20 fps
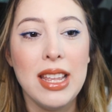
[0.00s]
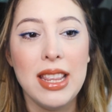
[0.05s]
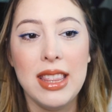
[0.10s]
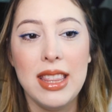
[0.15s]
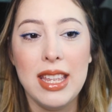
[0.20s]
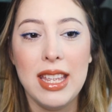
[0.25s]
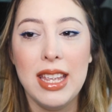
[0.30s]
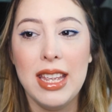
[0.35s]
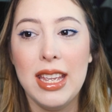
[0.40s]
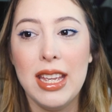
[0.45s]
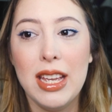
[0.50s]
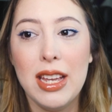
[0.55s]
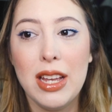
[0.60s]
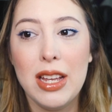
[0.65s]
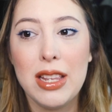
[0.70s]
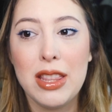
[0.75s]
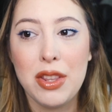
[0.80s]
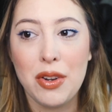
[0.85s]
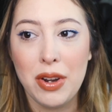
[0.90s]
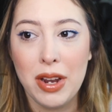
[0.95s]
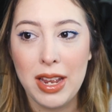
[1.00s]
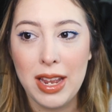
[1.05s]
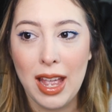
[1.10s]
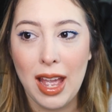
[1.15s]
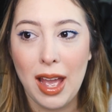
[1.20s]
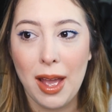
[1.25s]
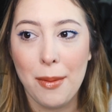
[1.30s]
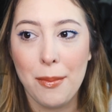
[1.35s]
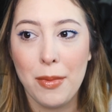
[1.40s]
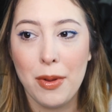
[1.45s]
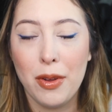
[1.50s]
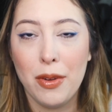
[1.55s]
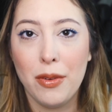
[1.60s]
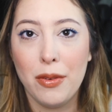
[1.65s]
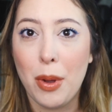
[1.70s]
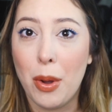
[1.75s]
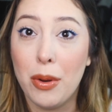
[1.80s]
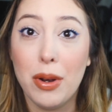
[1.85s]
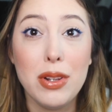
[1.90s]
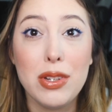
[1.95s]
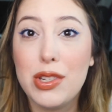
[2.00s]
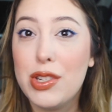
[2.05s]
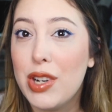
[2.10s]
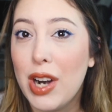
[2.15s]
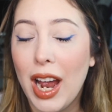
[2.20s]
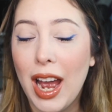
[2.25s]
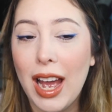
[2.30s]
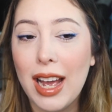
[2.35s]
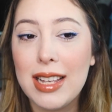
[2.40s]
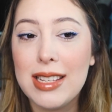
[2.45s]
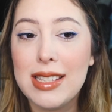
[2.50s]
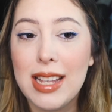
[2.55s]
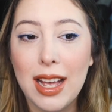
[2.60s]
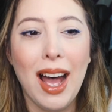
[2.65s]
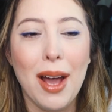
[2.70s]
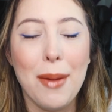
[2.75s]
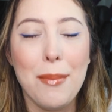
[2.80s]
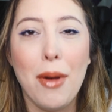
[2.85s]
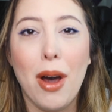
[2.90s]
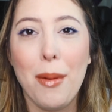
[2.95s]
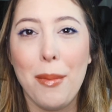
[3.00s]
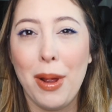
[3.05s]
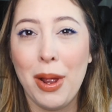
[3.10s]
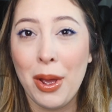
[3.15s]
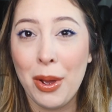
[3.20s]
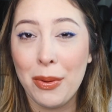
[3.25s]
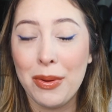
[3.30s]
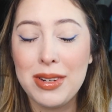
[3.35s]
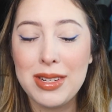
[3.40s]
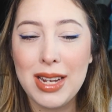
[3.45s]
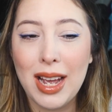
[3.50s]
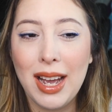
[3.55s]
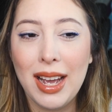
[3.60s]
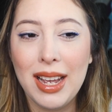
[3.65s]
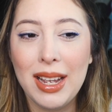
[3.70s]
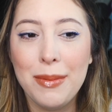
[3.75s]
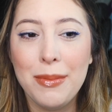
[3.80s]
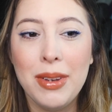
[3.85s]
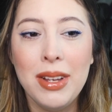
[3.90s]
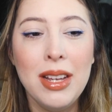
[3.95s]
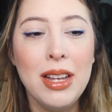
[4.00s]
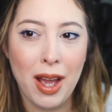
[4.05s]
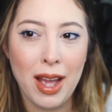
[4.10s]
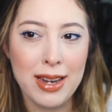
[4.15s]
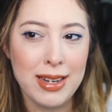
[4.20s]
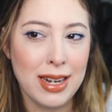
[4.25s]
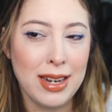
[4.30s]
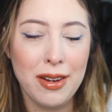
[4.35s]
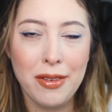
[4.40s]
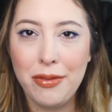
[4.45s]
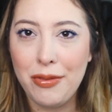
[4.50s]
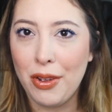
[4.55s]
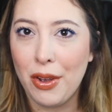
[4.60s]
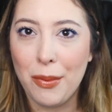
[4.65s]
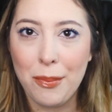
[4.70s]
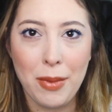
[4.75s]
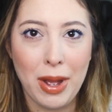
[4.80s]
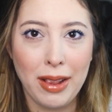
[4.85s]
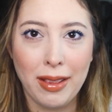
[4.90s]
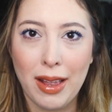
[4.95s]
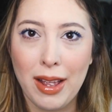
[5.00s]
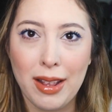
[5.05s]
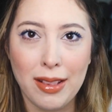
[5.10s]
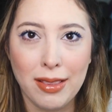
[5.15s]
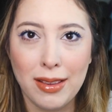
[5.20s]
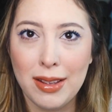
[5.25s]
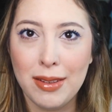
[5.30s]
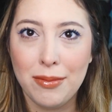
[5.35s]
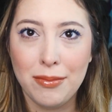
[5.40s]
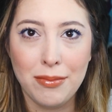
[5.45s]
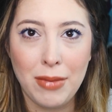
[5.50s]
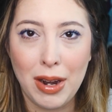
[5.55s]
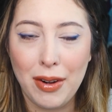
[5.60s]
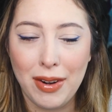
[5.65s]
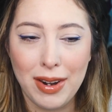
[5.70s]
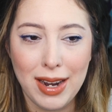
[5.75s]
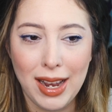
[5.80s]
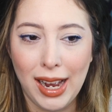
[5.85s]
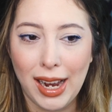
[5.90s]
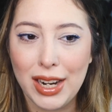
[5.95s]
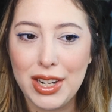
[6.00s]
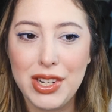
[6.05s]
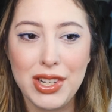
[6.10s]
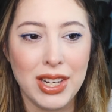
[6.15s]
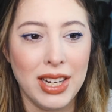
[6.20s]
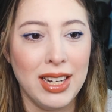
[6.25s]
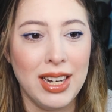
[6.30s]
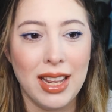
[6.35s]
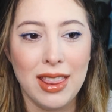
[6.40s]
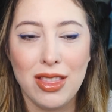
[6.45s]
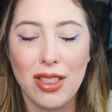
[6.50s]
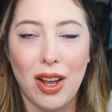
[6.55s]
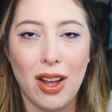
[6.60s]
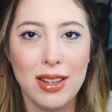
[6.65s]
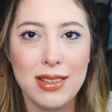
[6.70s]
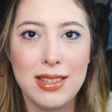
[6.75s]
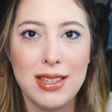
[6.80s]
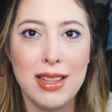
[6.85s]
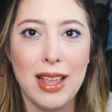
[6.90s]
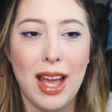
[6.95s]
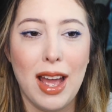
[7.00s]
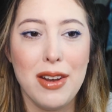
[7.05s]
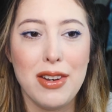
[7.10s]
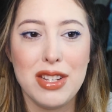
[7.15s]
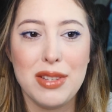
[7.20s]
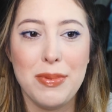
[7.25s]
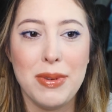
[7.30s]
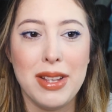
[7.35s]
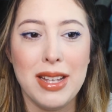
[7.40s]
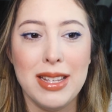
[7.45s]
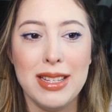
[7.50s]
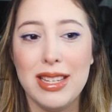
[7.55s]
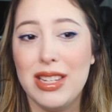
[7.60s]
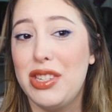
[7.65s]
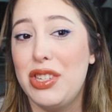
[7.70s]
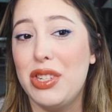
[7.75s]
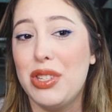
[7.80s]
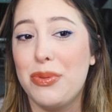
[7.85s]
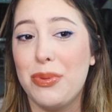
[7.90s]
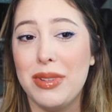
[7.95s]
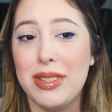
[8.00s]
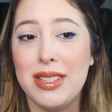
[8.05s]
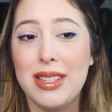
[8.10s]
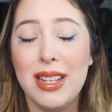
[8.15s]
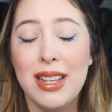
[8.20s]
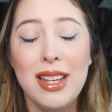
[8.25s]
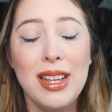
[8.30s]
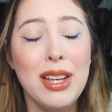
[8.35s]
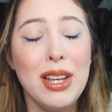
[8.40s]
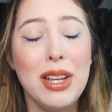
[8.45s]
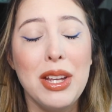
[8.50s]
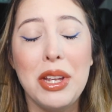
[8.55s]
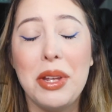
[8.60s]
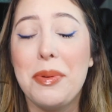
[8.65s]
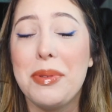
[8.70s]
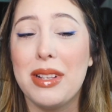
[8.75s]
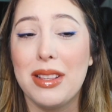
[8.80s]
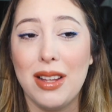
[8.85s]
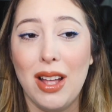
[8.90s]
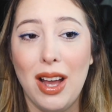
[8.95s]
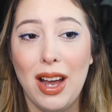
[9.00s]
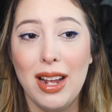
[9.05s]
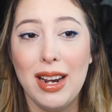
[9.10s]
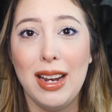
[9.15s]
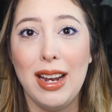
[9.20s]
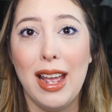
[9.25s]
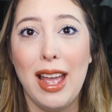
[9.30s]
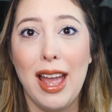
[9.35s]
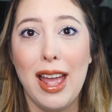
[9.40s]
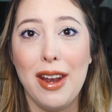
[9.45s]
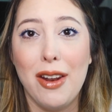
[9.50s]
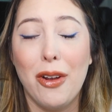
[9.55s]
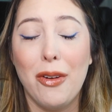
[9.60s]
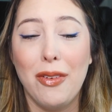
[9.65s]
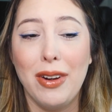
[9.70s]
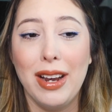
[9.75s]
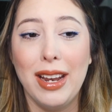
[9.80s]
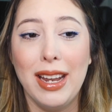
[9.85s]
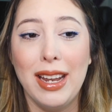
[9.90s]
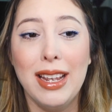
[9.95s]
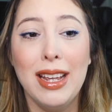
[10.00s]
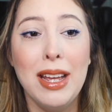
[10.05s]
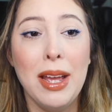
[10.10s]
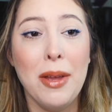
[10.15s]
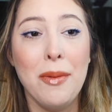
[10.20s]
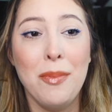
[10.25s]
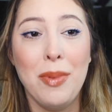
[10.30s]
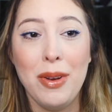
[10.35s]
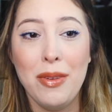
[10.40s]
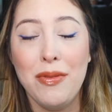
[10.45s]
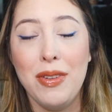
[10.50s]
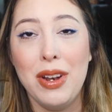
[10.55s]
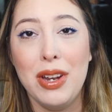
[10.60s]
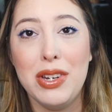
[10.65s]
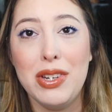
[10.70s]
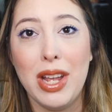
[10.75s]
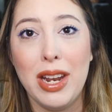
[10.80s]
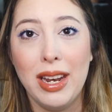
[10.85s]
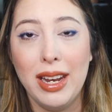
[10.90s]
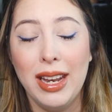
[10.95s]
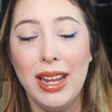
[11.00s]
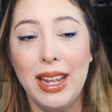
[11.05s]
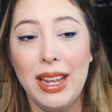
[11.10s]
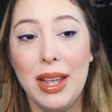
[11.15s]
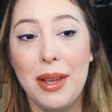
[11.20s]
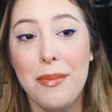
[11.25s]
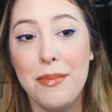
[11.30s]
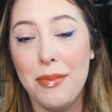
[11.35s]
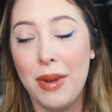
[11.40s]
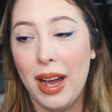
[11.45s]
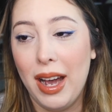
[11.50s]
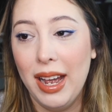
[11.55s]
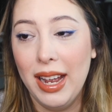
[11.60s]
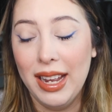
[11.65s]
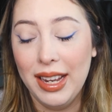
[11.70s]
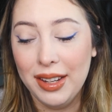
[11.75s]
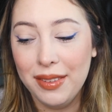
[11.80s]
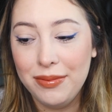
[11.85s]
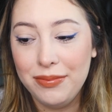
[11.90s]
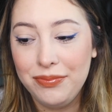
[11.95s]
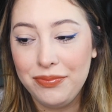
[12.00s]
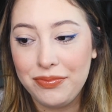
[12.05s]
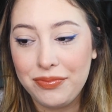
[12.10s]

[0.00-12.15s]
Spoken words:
the 3 AM bonus tracks on my own time, but I didn't film my my reaction and thoughts to that just because it was a lot, and I had already been finished editing my